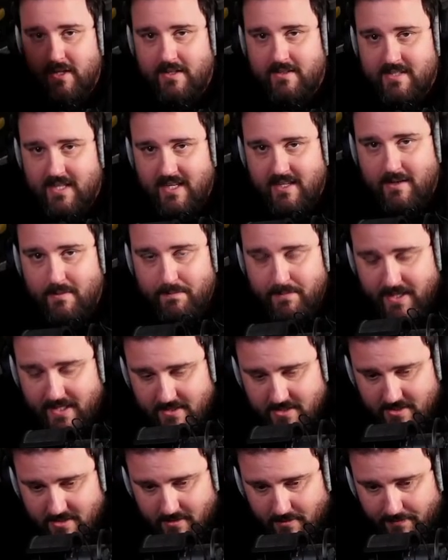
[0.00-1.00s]
take a
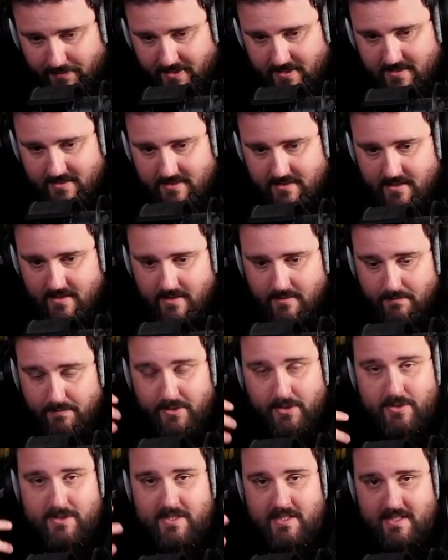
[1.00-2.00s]
picture of it
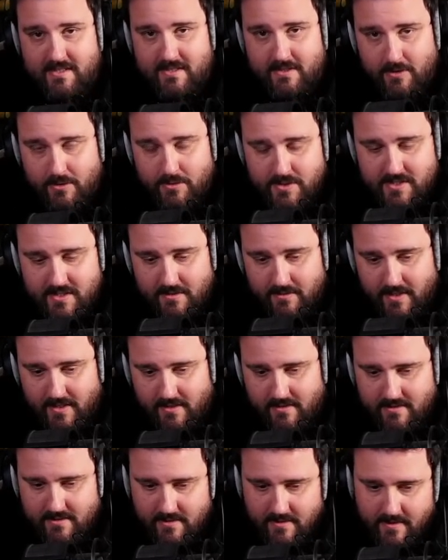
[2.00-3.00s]
because it is a ghost
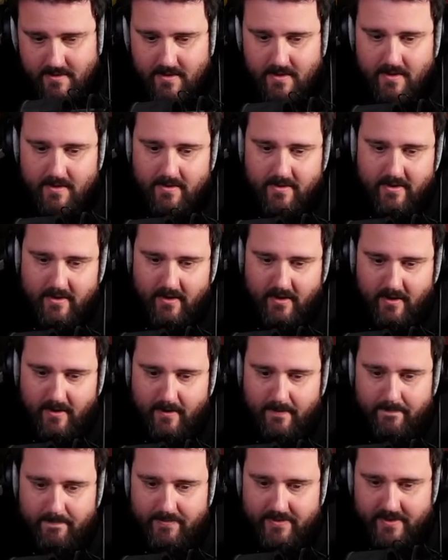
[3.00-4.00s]
event.
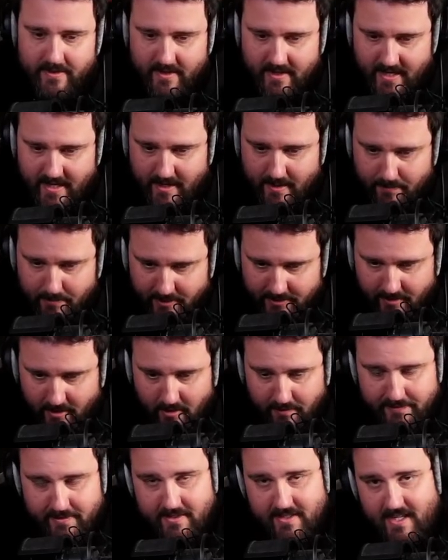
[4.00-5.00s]
But
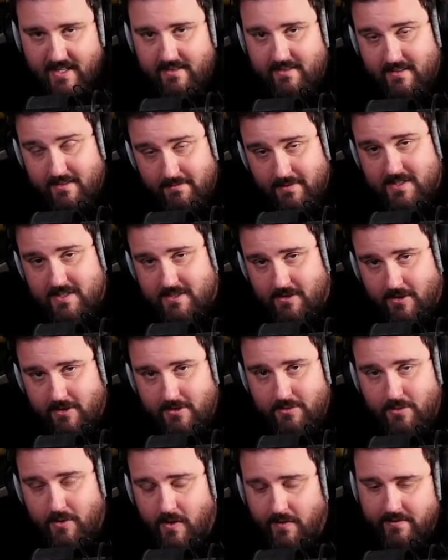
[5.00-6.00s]
after that, it will start to
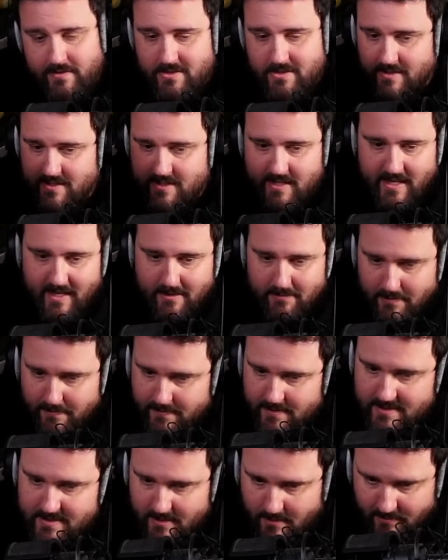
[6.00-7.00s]
hunt just like with the
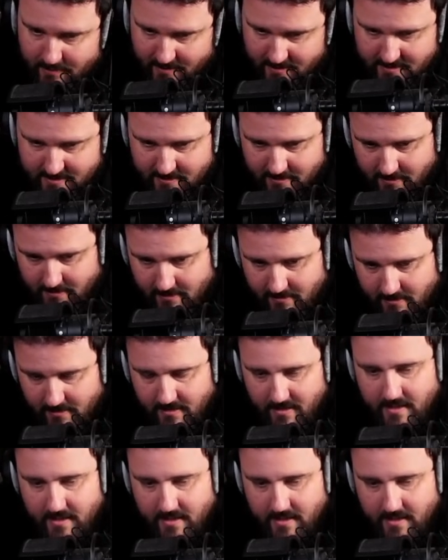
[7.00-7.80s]
summoning circle.